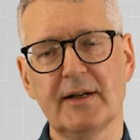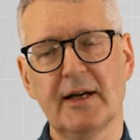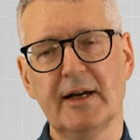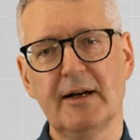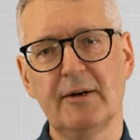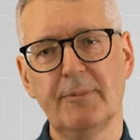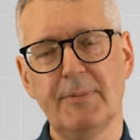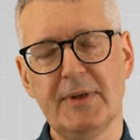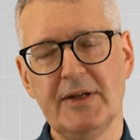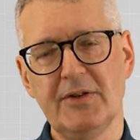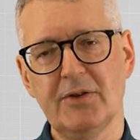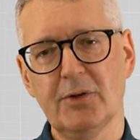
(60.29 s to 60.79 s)
I'll
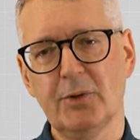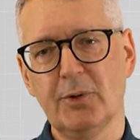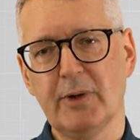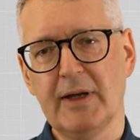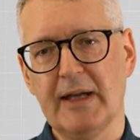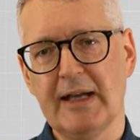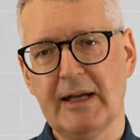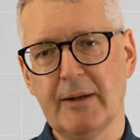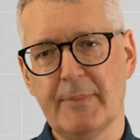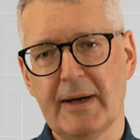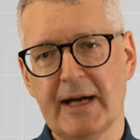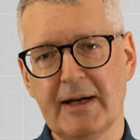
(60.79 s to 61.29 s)
be
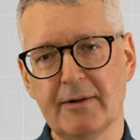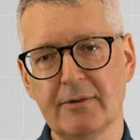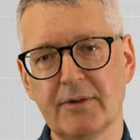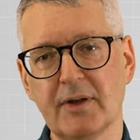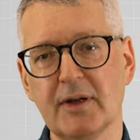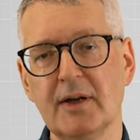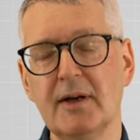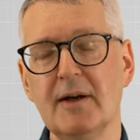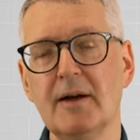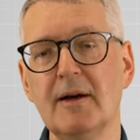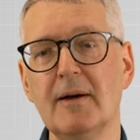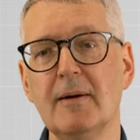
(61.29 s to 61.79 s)
talking about
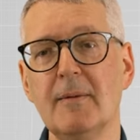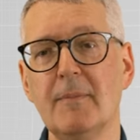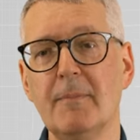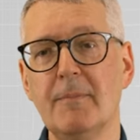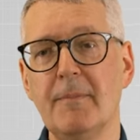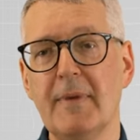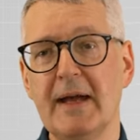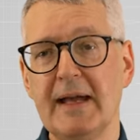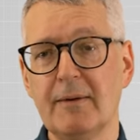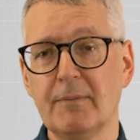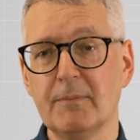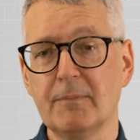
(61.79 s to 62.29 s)

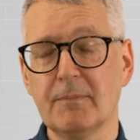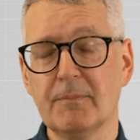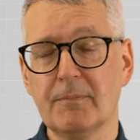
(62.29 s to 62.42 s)
may,